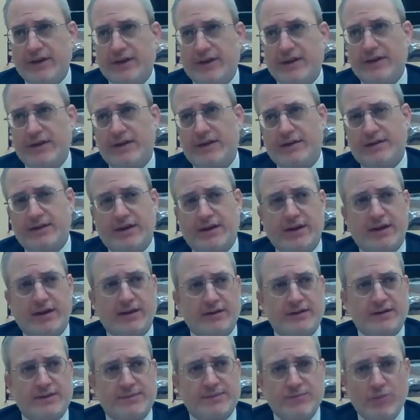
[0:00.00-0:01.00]

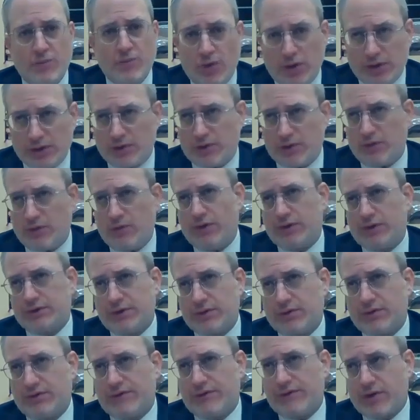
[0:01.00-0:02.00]
the smaller
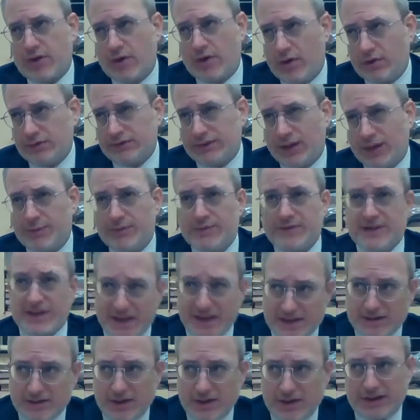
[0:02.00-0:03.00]
altar of gold that
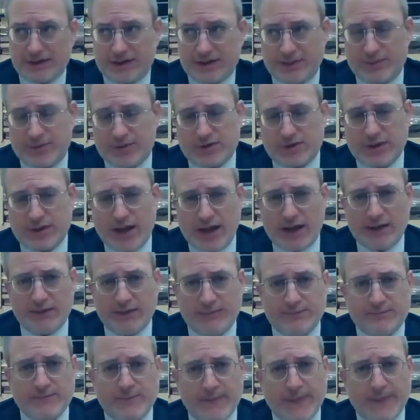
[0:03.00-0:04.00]
was inside the
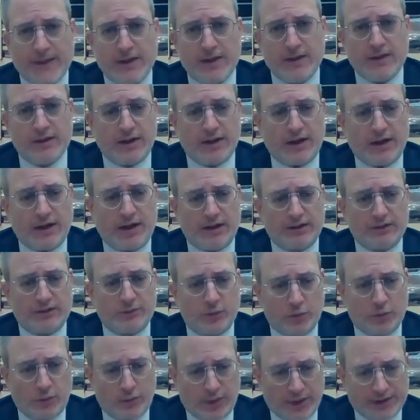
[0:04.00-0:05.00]
Mishkan,
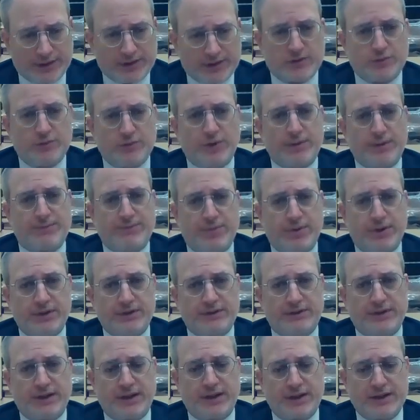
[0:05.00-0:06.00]
on which we
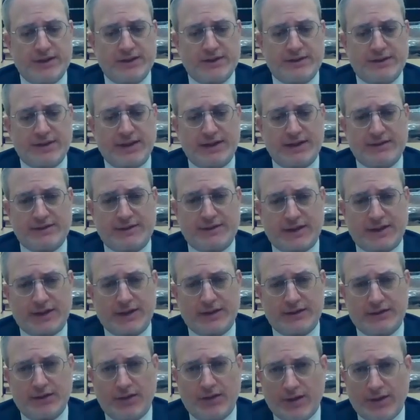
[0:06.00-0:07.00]
put the incense. The
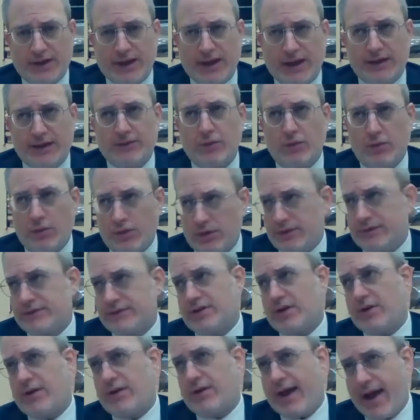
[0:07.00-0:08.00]
Ketoret
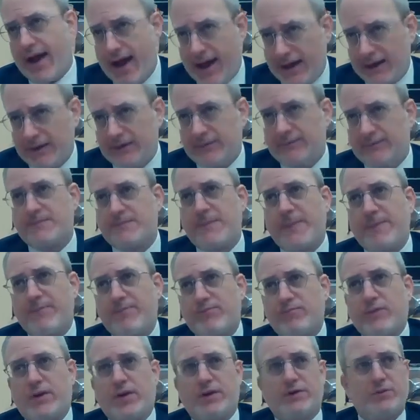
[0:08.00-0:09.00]
also had
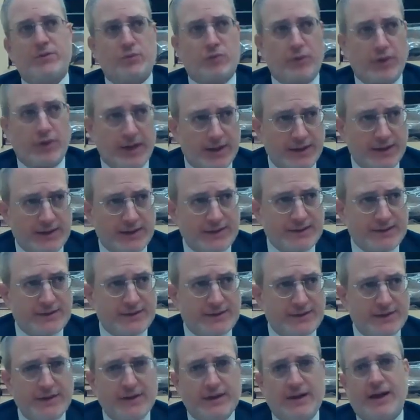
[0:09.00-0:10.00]

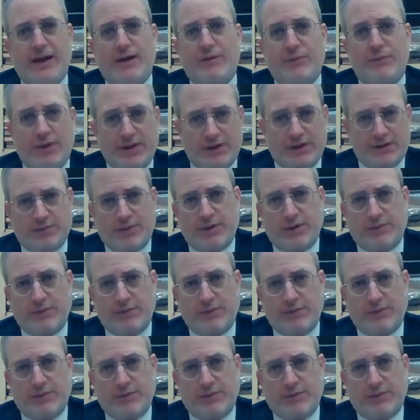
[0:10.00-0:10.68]
rings, which